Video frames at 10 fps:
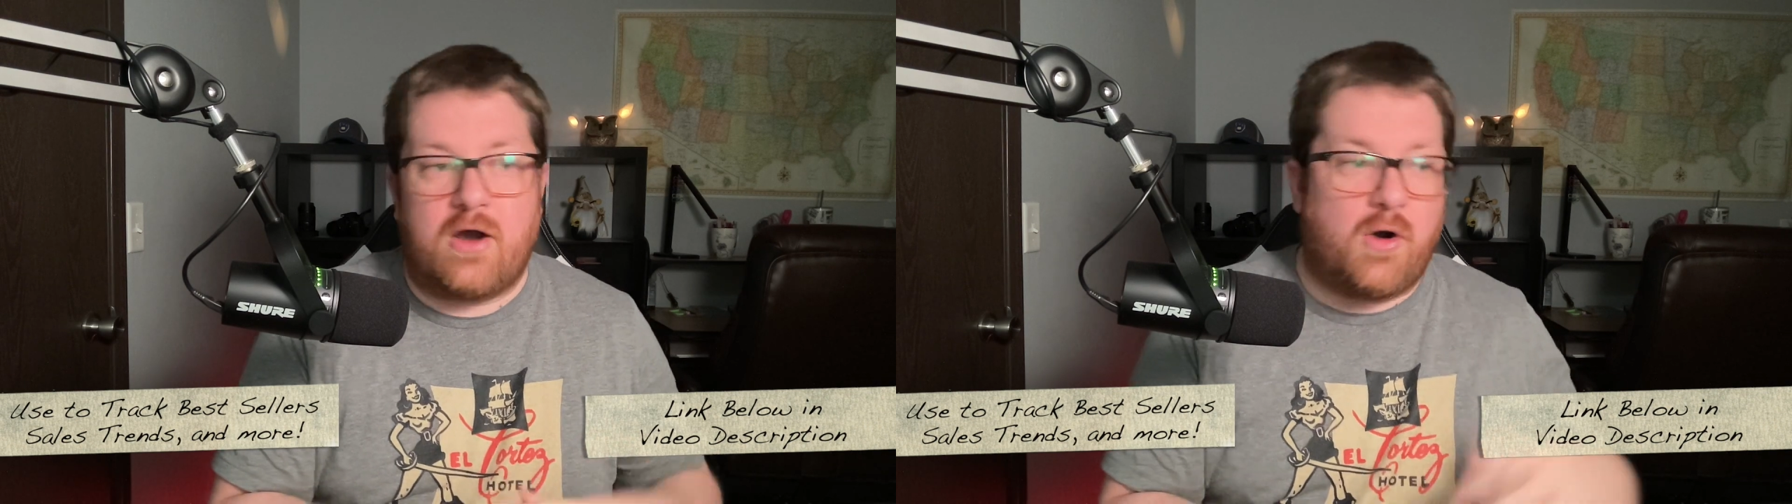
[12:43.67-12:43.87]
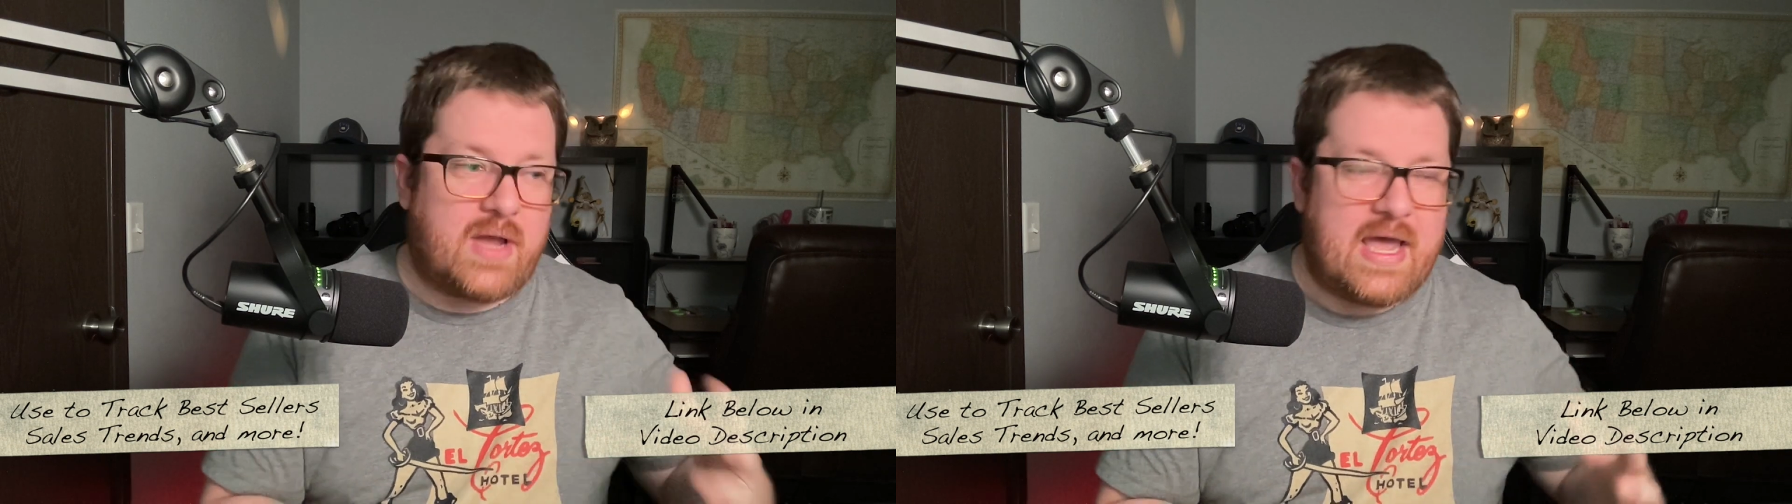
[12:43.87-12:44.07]

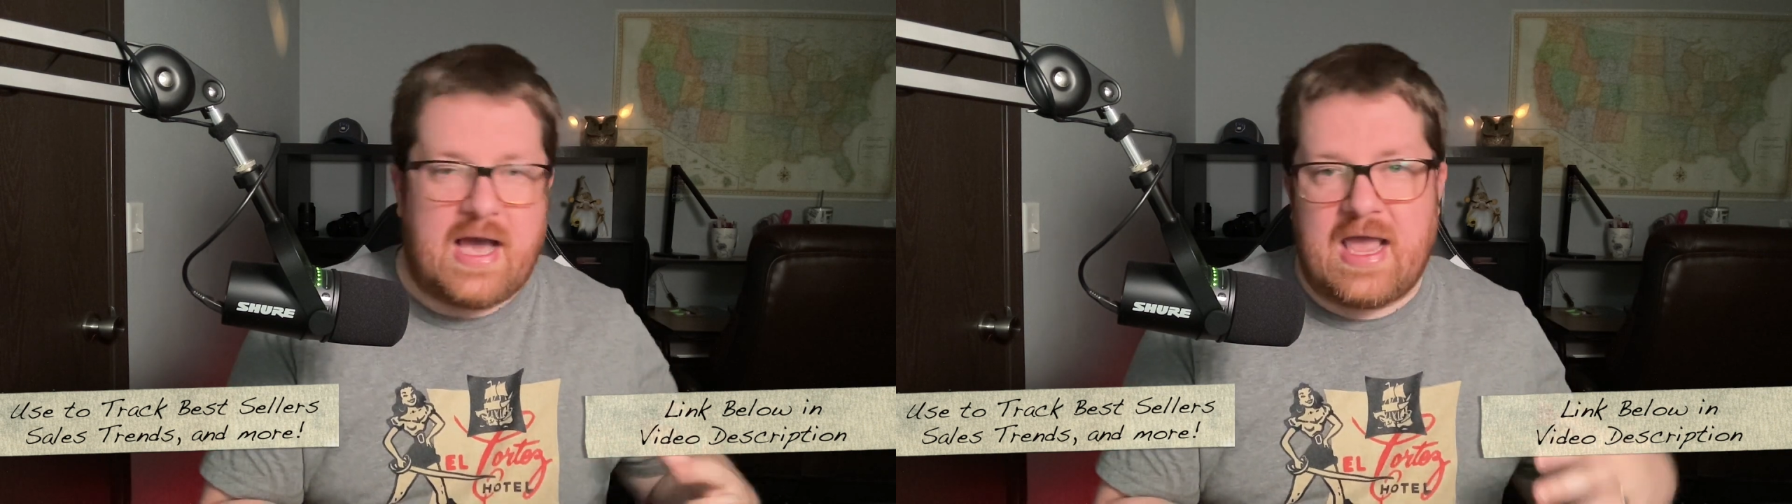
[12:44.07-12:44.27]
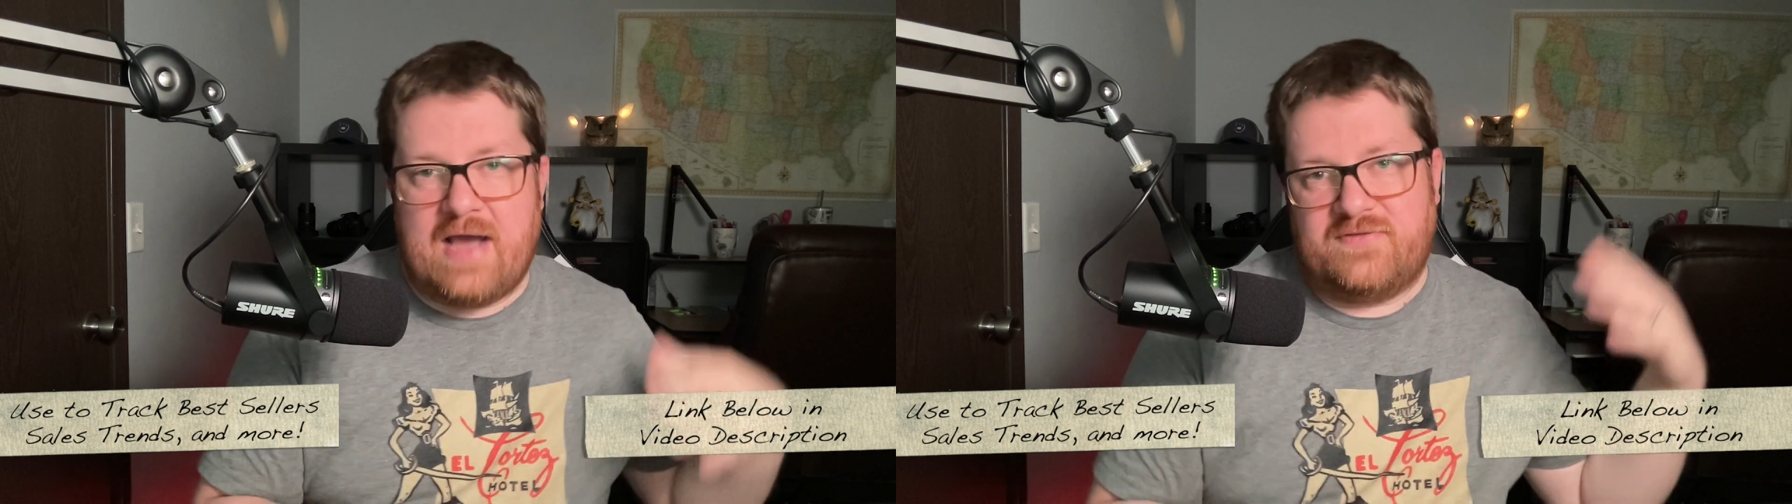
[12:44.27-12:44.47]
okay,
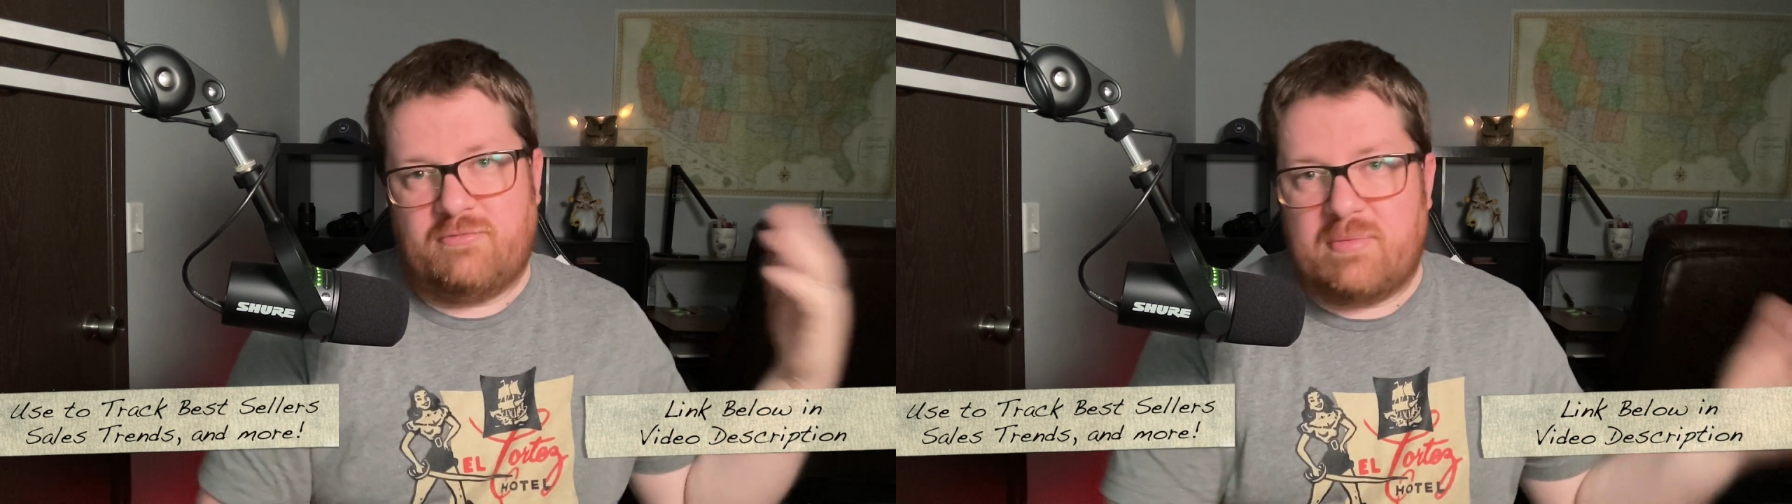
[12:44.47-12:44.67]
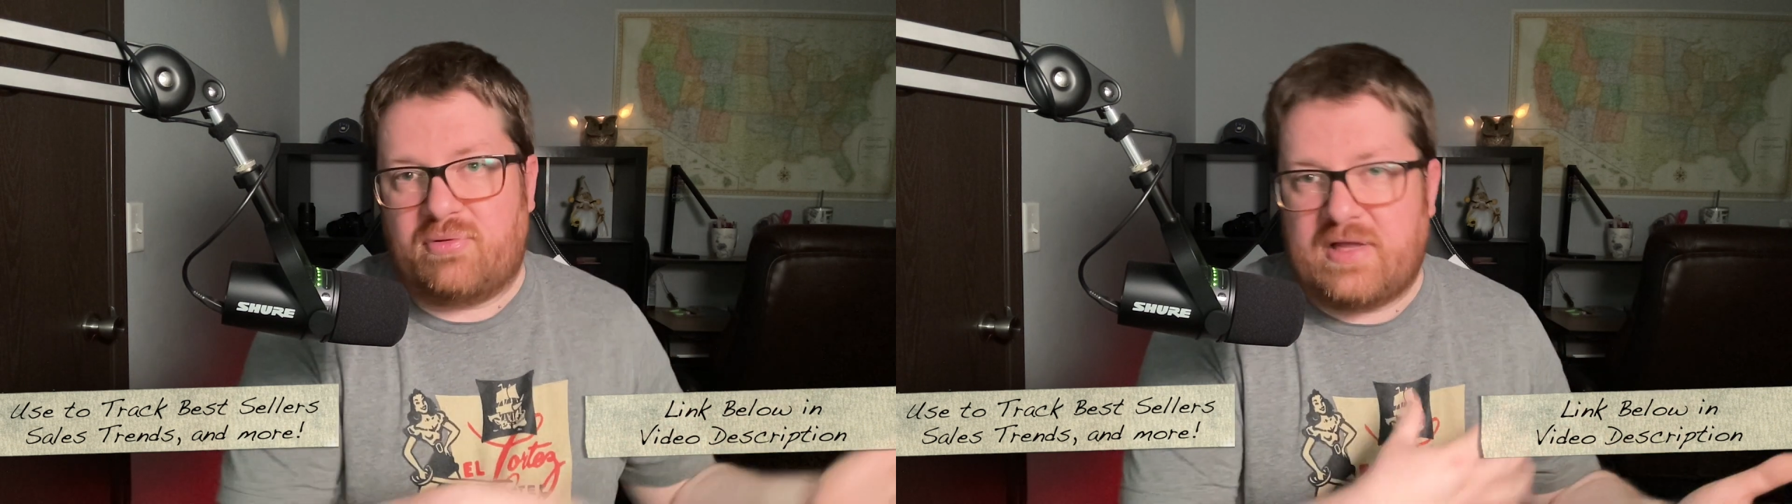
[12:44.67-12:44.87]
I have to
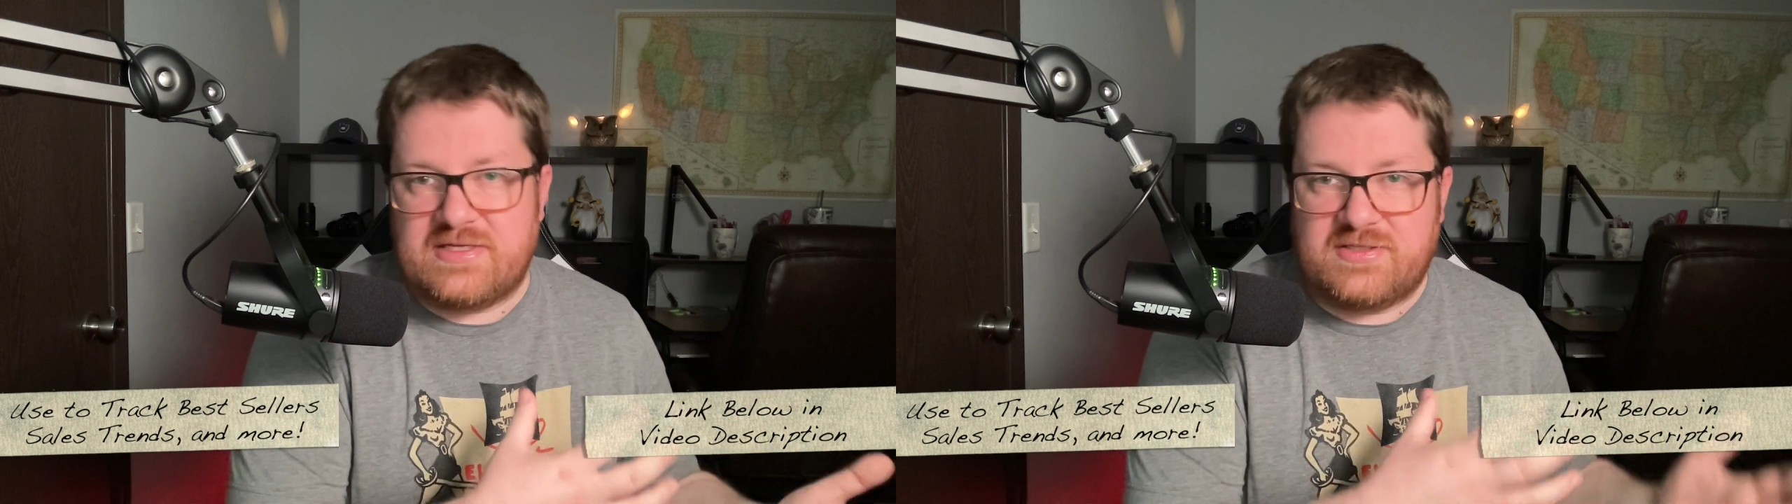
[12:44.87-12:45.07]
replace